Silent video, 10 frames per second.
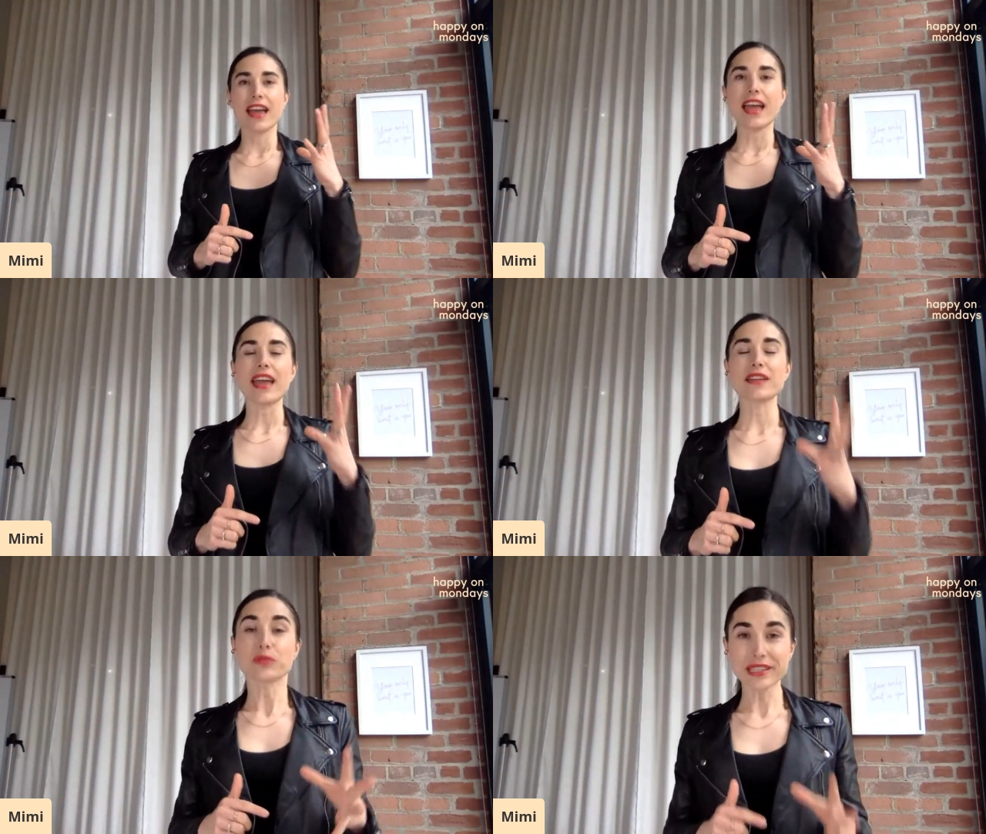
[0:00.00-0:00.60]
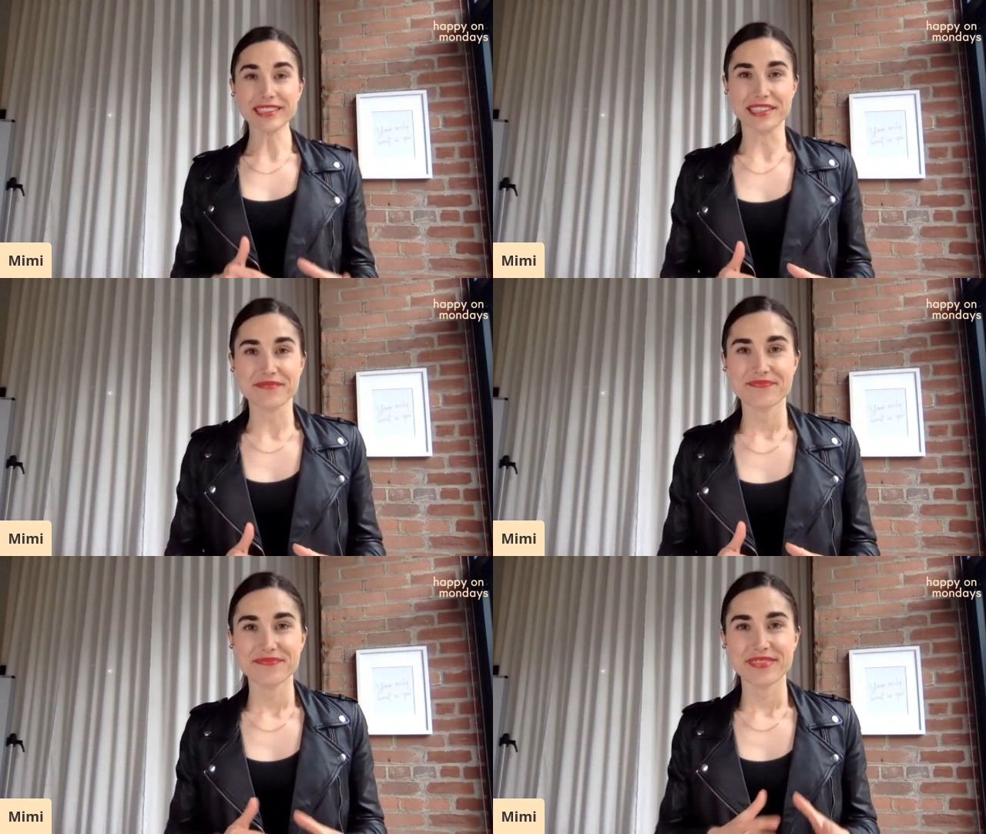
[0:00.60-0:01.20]
And really,
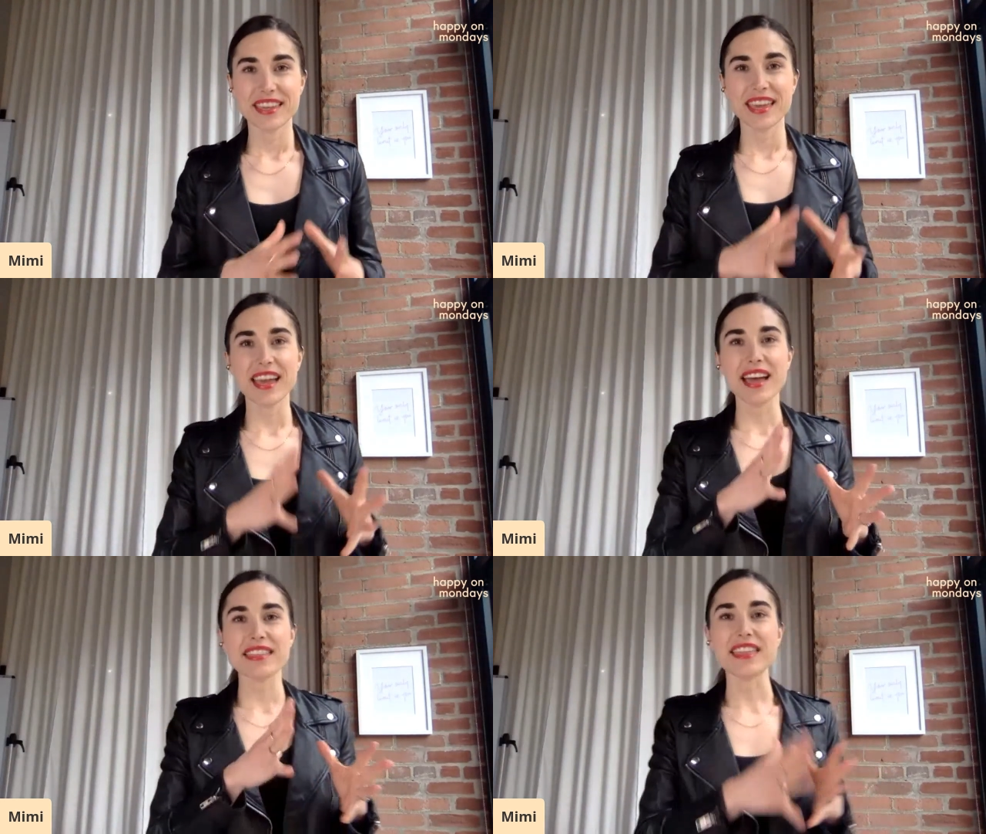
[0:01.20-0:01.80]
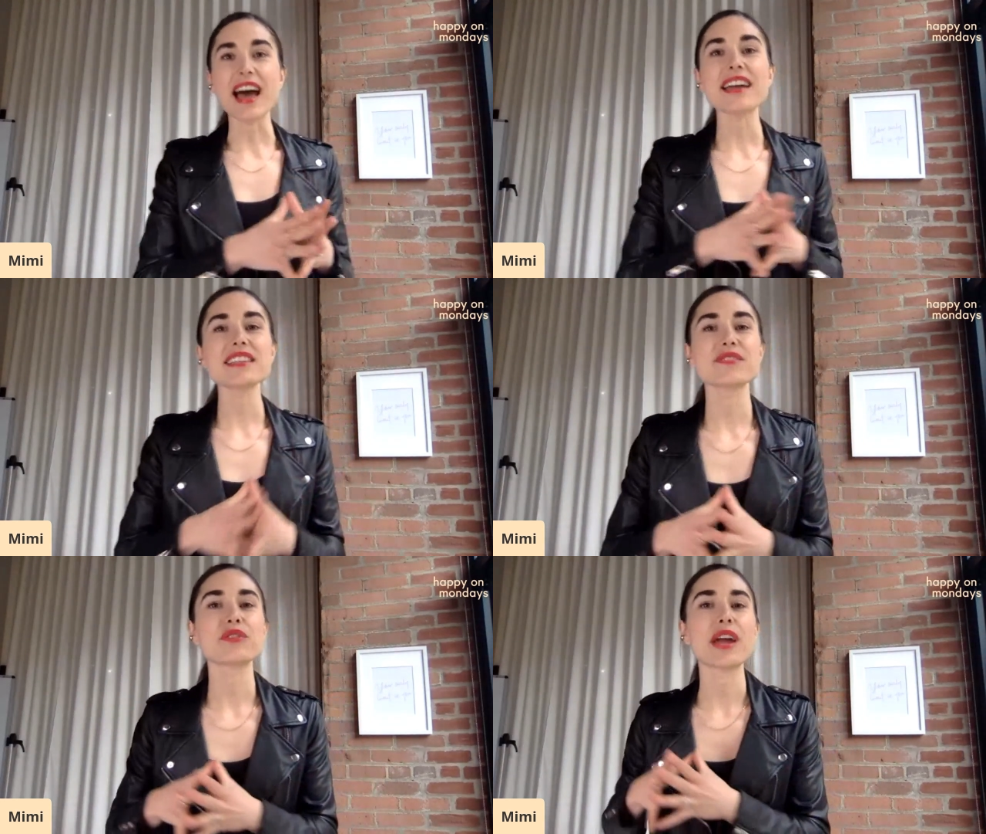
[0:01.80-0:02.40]
that is for